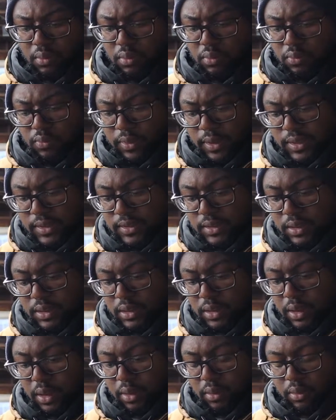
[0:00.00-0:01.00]

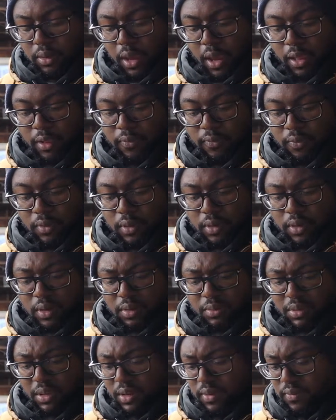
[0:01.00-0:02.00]
Racing out in California, I
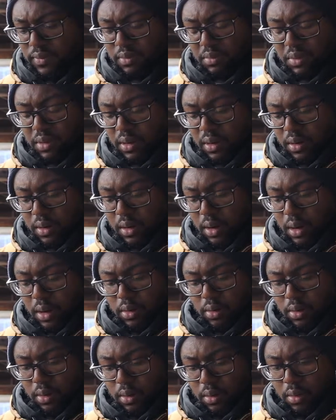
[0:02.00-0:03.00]
believe is where they are. I
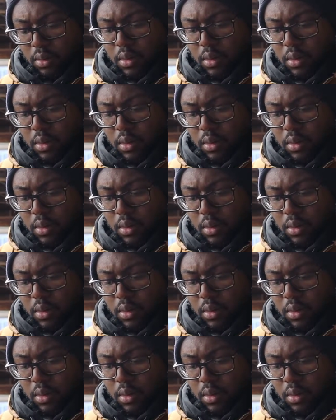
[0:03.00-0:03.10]
don't know.